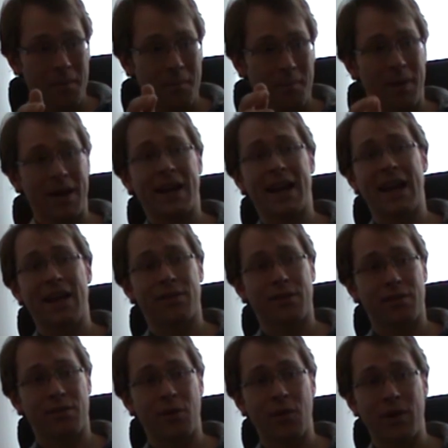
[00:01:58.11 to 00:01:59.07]
But I guess
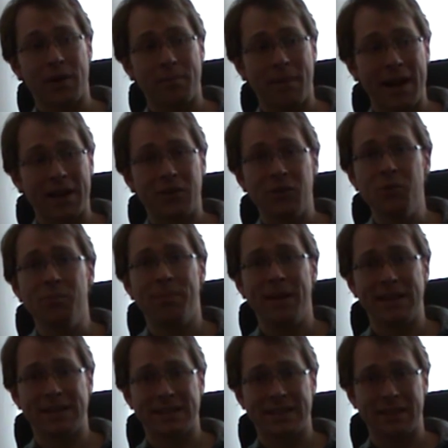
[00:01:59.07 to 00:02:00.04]
I'll throw in my 2
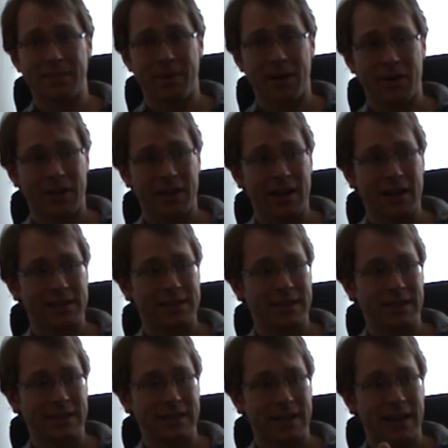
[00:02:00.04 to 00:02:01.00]
bits about
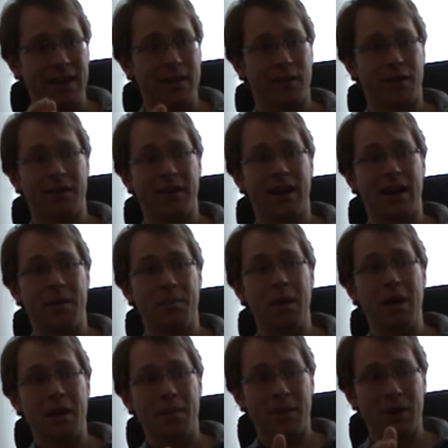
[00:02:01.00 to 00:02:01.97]
Nazis another time,
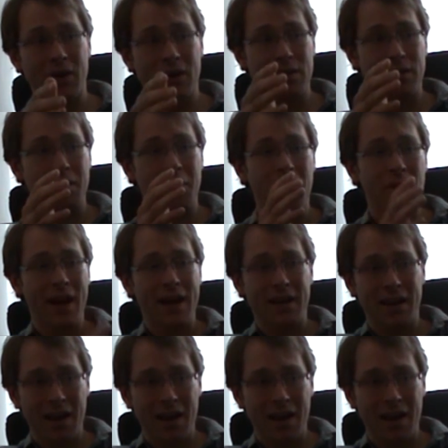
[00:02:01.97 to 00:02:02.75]
because right